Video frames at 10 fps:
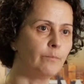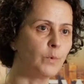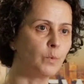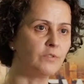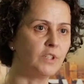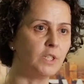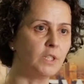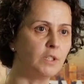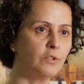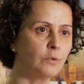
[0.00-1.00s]

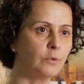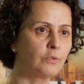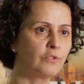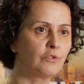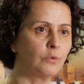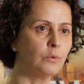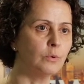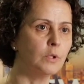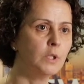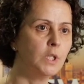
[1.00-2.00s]
within your
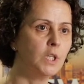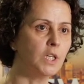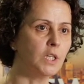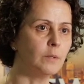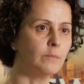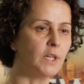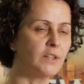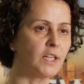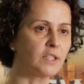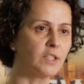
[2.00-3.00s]
store.
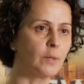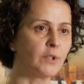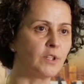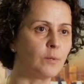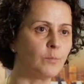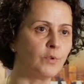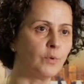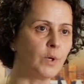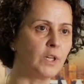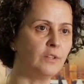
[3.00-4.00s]
And that can come in a number
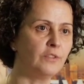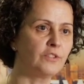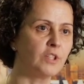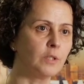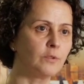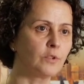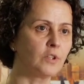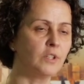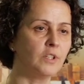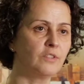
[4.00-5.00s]
of ways, not
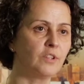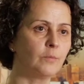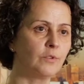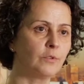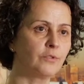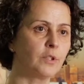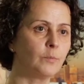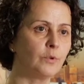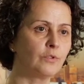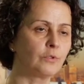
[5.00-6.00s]
only in terms of
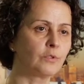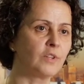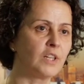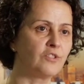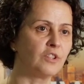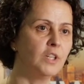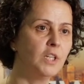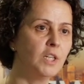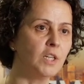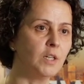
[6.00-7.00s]
offering more sort of leisure
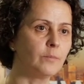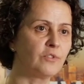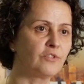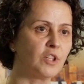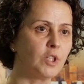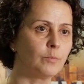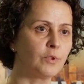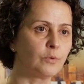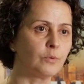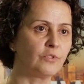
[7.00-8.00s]
style,
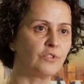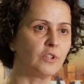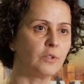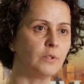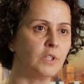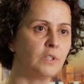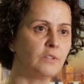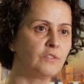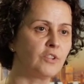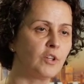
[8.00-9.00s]
but also
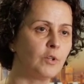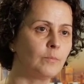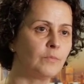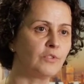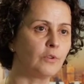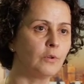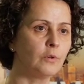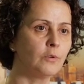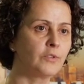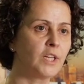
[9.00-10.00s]
in terms
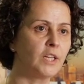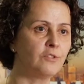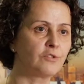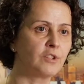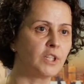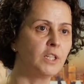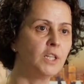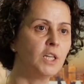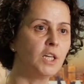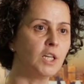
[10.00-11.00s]
of catering
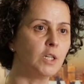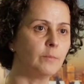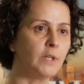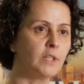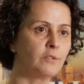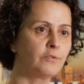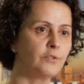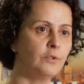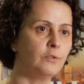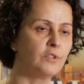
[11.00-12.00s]
and
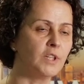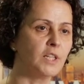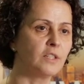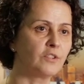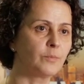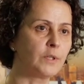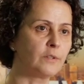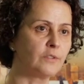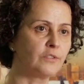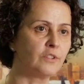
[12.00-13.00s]
food and
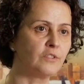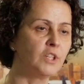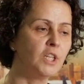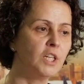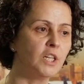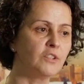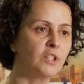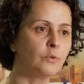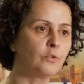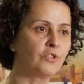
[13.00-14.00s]
experiences. I
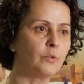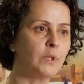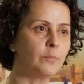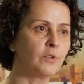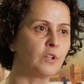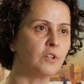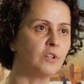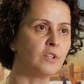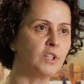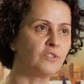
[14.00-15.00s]
think also people
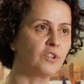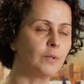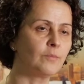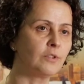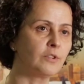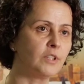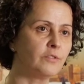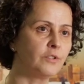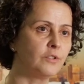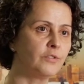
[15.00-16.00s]
are at times looking
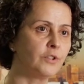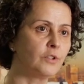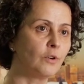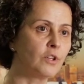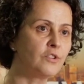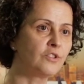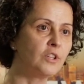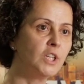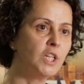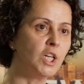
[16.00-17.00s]
for knowledge
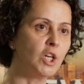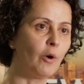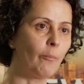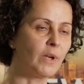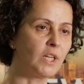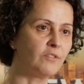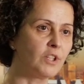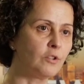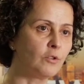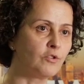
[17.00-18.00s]
and
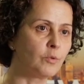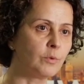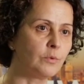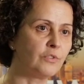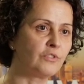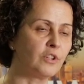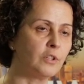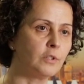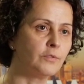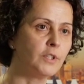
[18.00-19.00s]
having knowledgeable
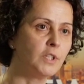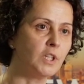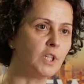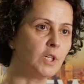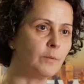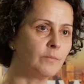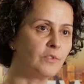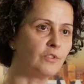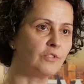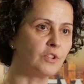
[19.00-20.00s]
staff
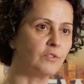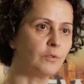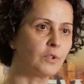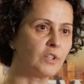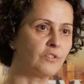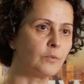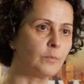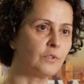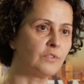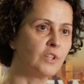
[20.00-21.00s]
to serve your
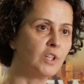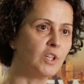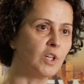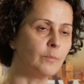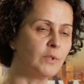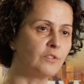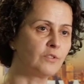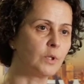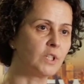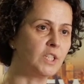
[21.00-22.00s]
customers is
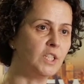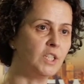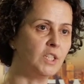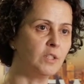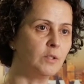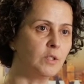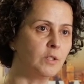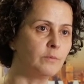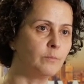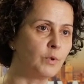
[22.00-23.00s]
quite a key
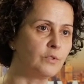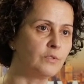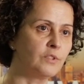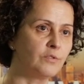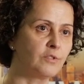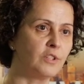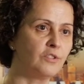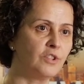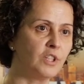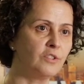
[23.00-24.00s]
point of
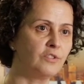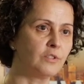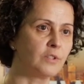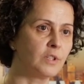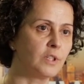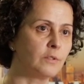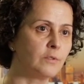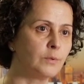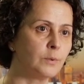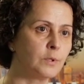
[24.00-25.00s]
differentiation
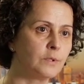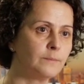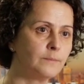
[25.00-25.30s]
going forward.